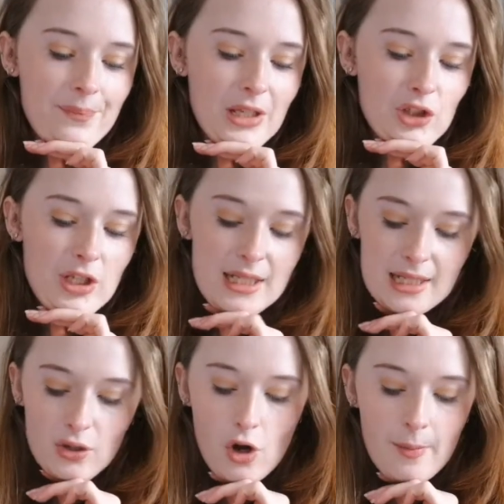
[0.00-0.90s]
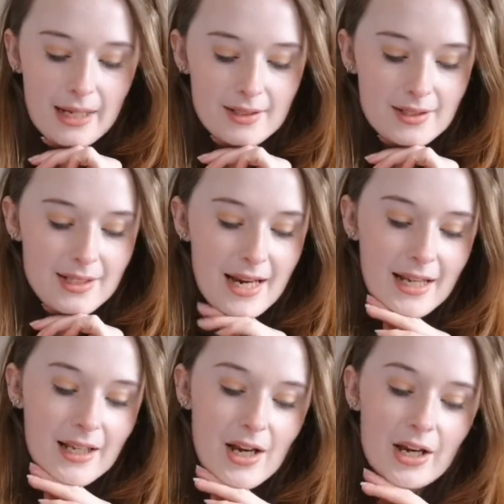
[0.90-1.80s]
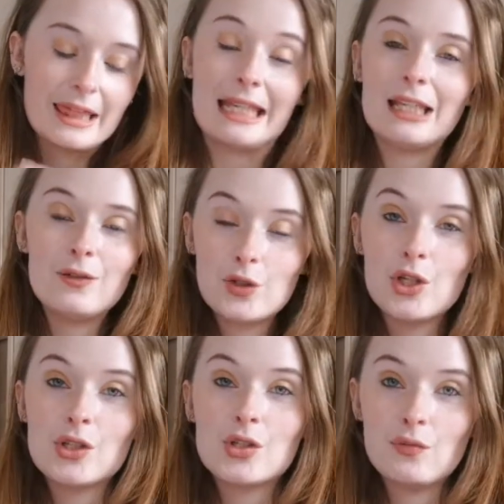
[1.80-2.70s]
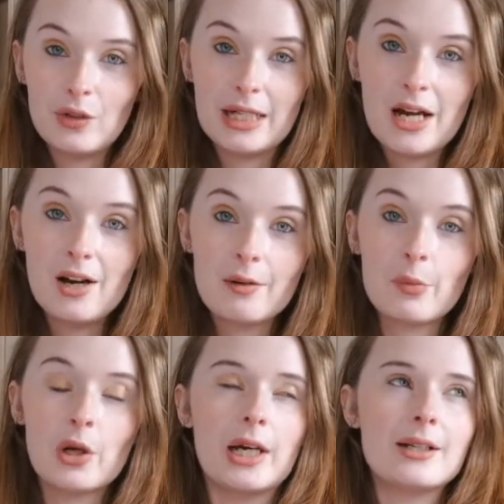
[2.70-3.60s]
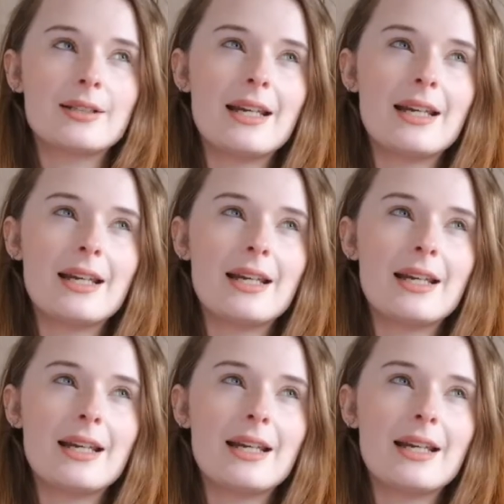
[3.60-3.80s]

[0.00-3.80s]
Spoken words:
she did comment saying, I think you've chosen some really hard products.